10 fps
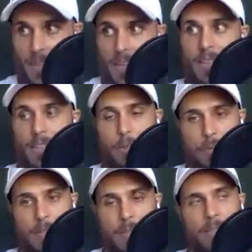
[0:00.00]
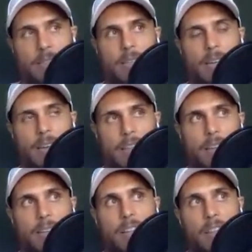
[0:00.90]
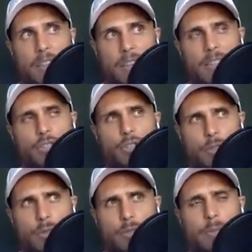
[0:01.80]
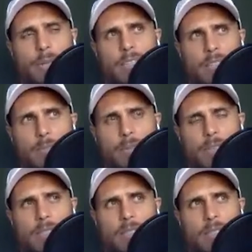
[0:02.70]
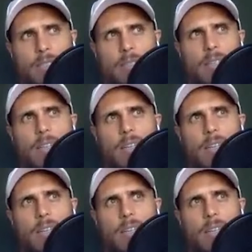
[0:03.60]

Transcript: And, you know, I think another thing that Joe talks about in his book is the